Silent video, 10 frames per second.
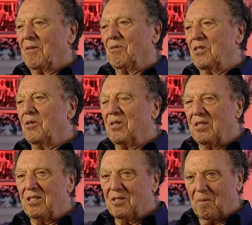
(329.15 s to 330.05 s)
were
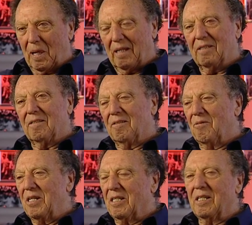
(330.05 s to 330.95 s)
doing these
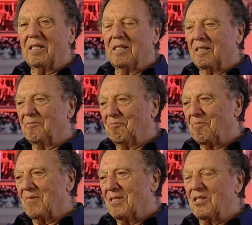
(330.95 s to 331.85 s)
weekly uh,
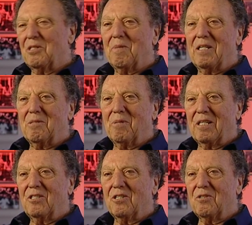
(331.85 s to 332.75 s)
suspense
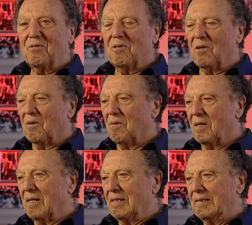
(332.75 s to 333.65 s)
pictures
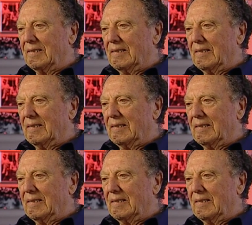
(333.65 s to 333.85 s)
for uh,